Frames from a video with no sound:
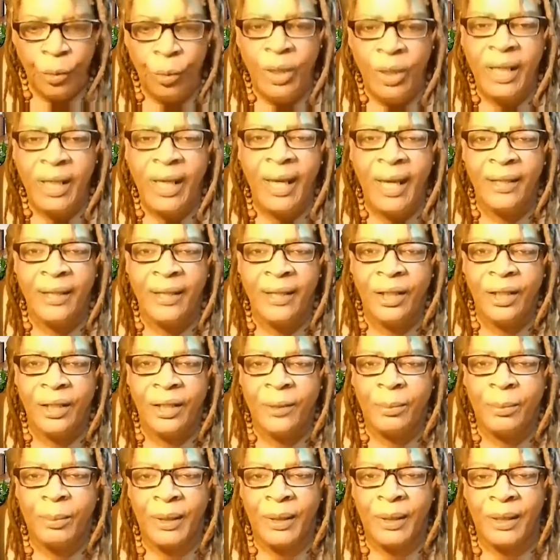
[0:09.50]
you know, we
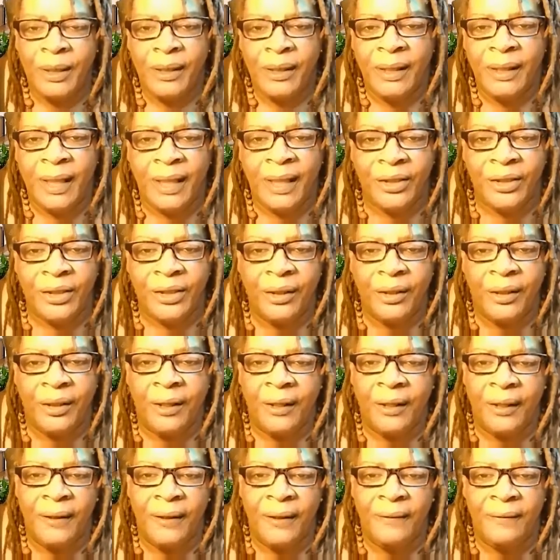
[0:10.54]
can't just be a
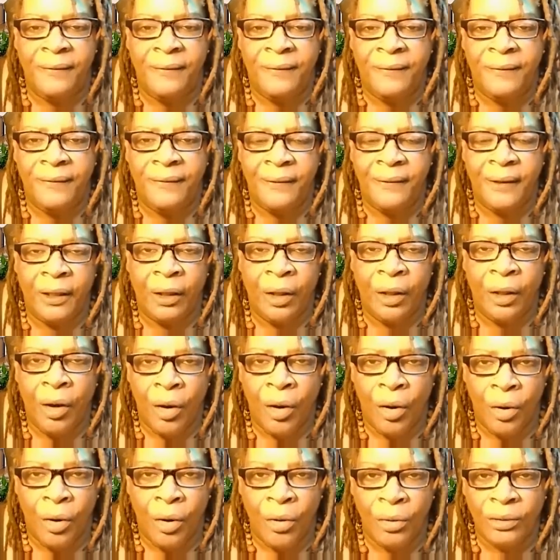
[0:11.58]
nation of
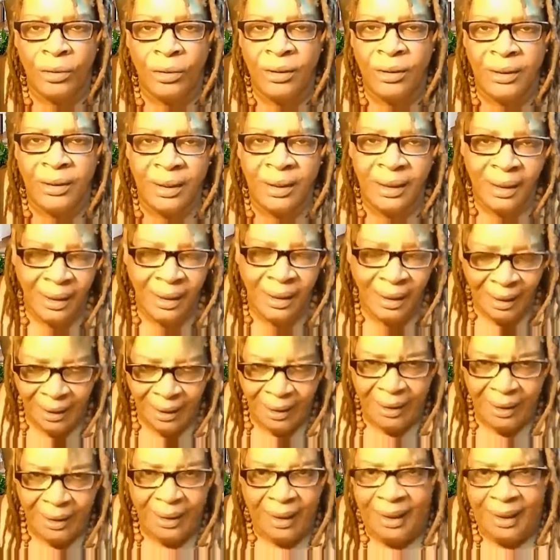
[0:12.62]
laws
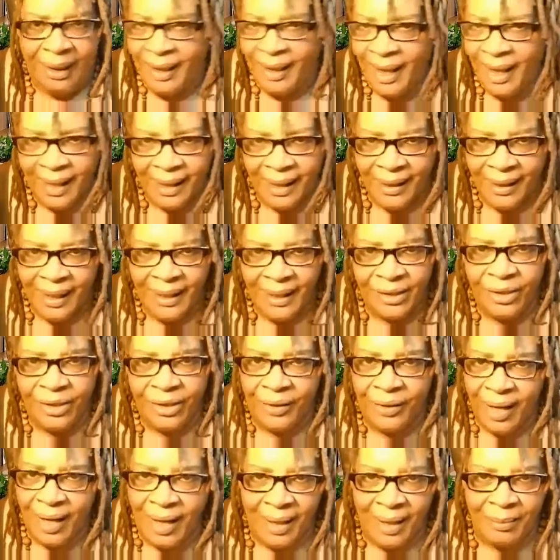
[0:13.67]
and not a
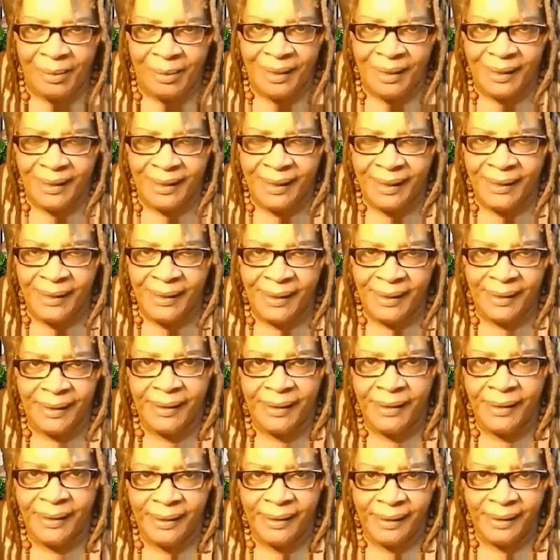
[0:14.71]
nation of common
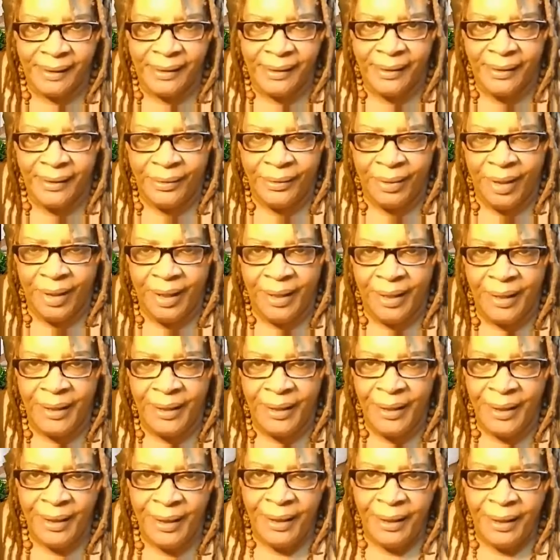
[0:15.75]
sense.
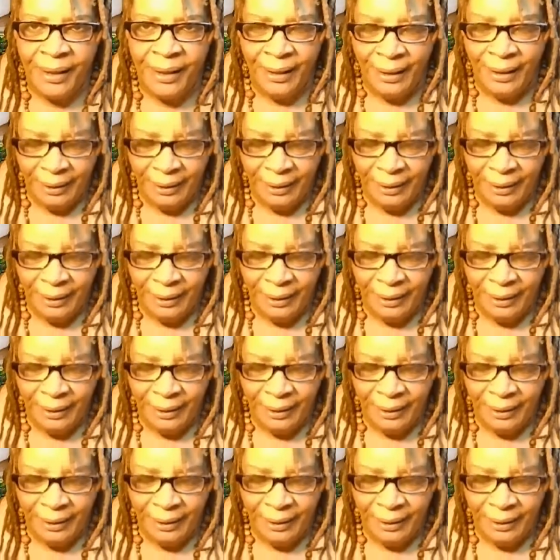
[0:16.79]
Okay?